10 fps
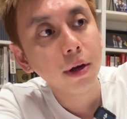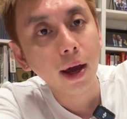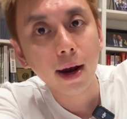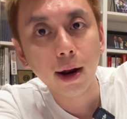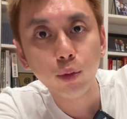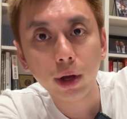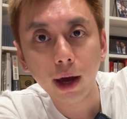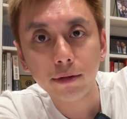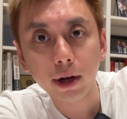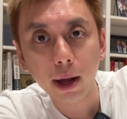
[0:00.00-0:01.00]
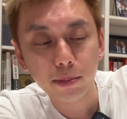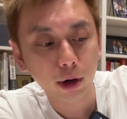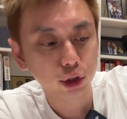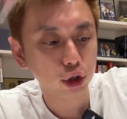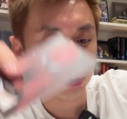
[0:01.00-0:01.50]
And then we have an
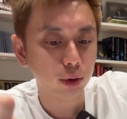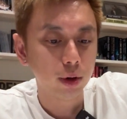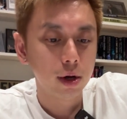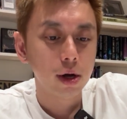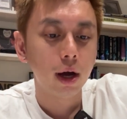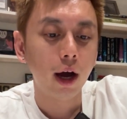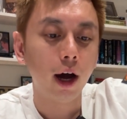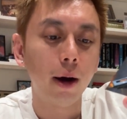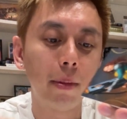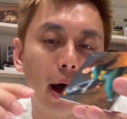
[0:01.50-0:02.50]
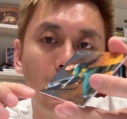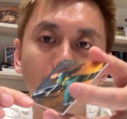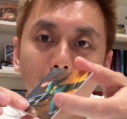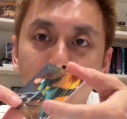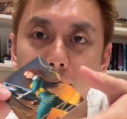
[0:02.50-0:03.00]
embossed. So,
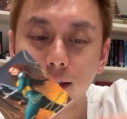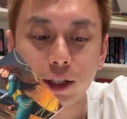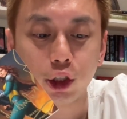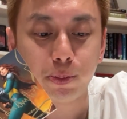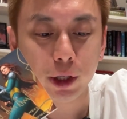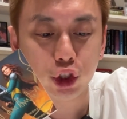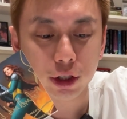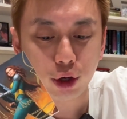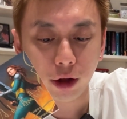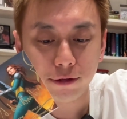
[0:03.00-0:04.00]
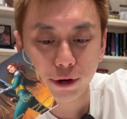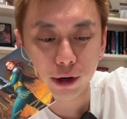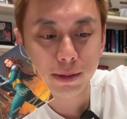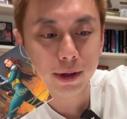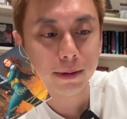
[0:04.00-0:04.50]
suspicion
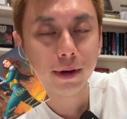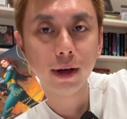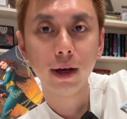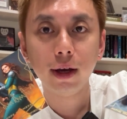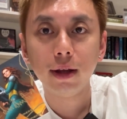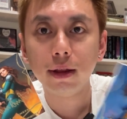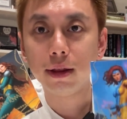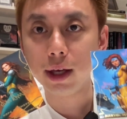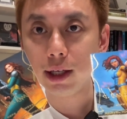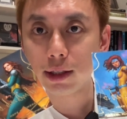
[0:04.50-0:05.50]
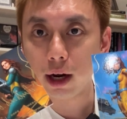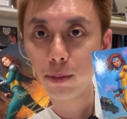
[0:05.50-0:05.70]
confirmed. These are